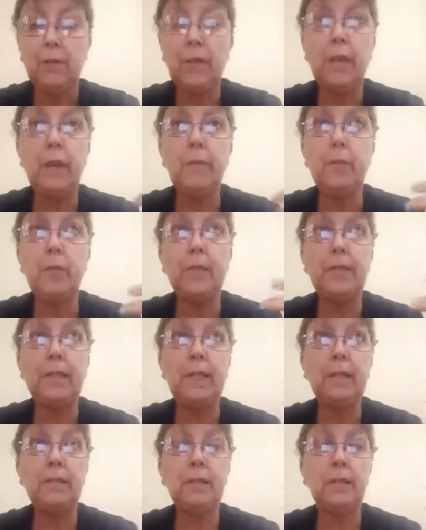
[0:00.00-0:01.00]
The government
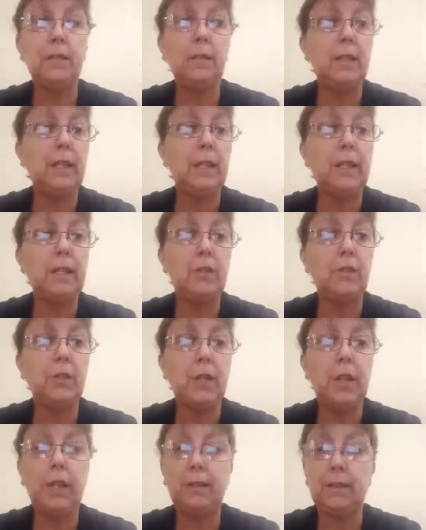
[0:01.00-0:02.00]
says that the Indu
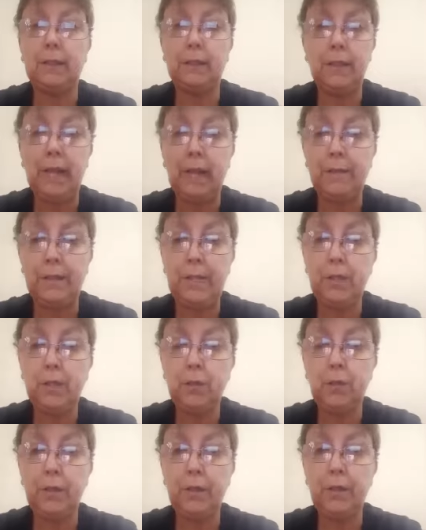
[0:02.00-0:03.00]
card doesn't have
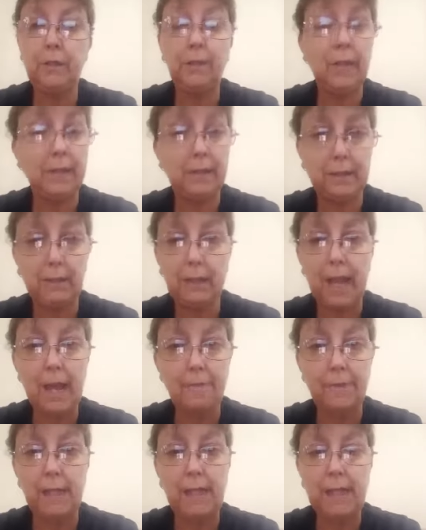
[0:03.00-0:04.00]
Indu on it. They still
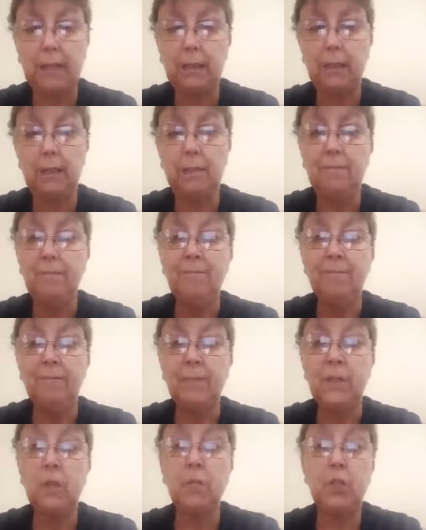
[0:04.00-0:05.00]
have in Hinkler.
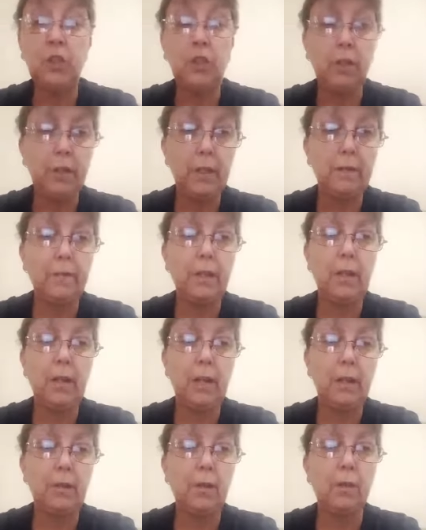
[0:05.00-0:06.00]
The majority of the
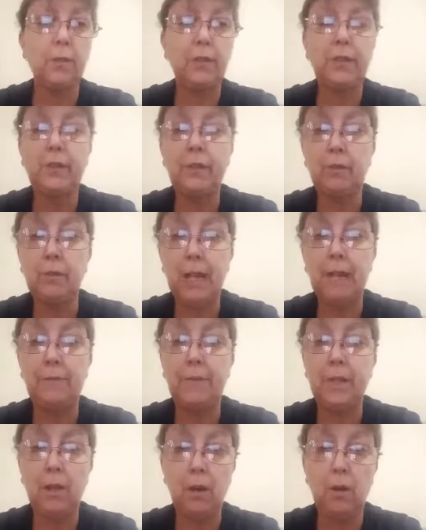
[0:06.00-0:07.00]
card holders still
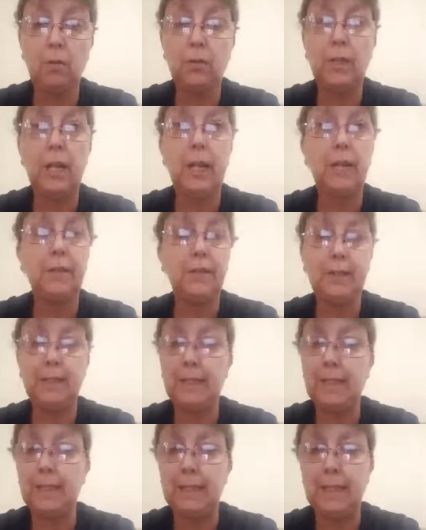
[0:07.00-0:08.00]
have the old card that
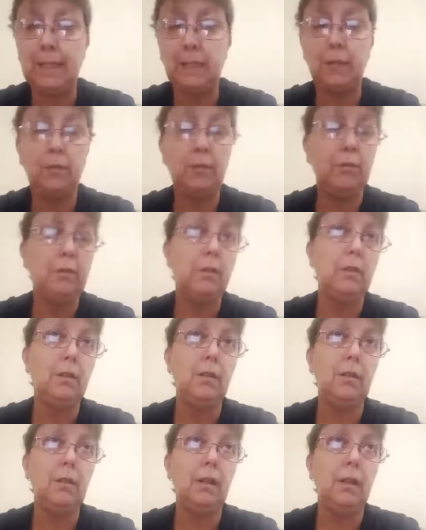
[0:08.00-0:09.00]
says Indu,
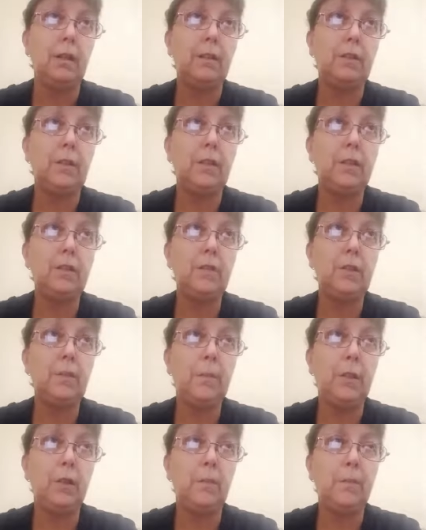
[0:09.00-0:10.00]
as clear
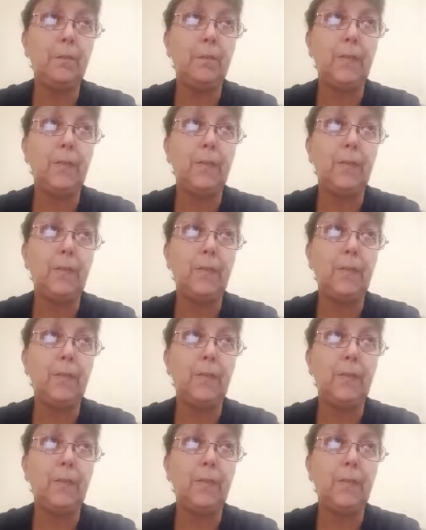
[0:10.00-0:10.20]
as bell.